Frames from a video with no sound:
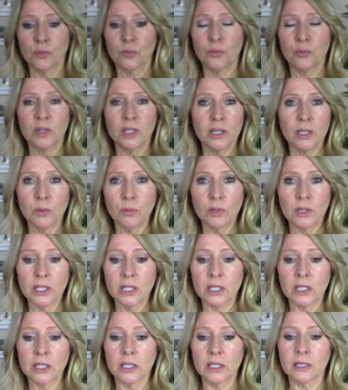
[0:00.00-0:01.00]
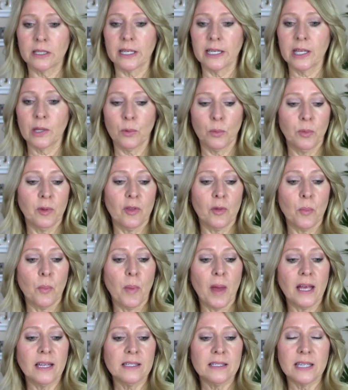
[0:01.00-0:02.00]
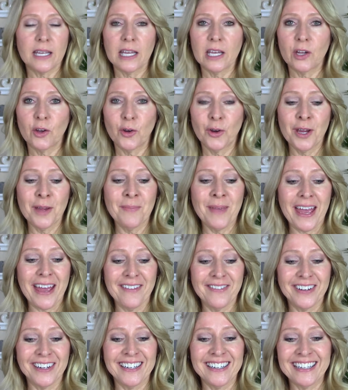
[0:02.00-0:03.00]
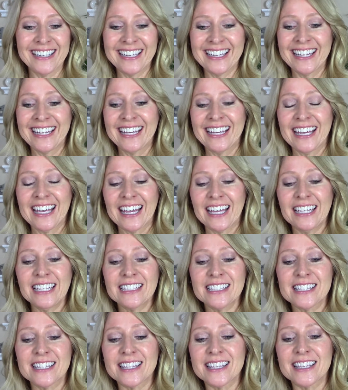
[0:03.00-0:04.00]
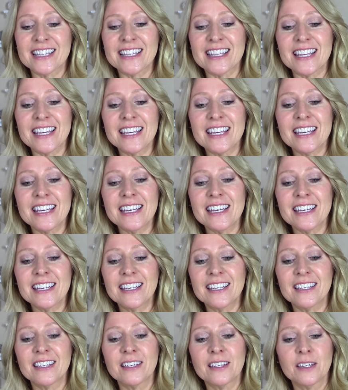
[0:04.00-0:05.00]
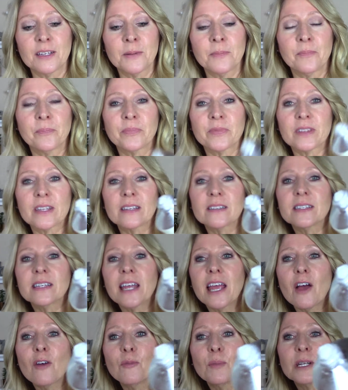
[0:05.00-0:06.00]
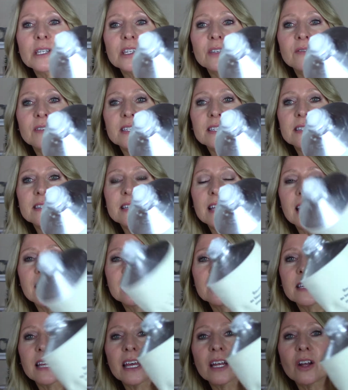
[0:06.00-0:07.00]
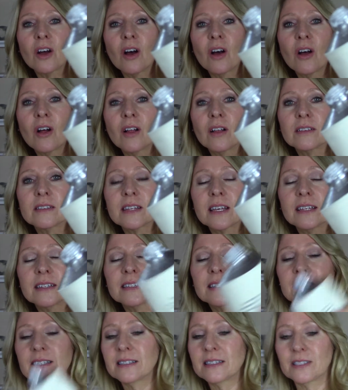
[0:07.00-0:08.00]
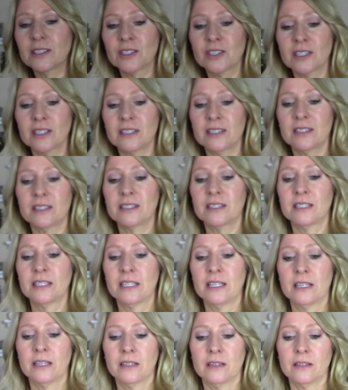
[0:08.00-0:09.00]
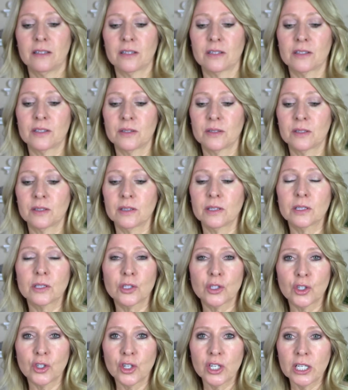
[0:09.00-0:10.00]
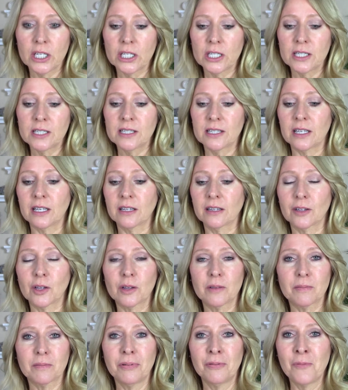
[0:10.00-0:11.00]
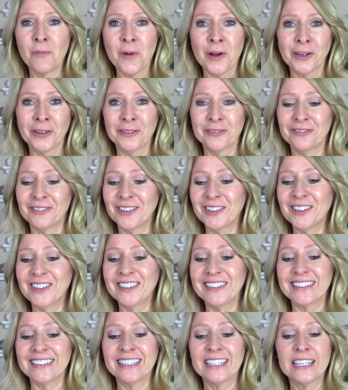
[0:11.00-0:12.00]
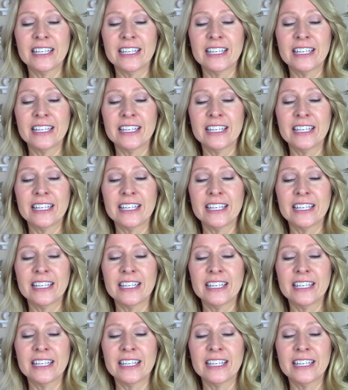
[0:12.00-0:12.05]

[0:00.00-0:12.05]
really, really good, like it would be the best hand cream ever. And it's thick, doesn't have much of a scent at all. It's just looks luxurious and wonderful. And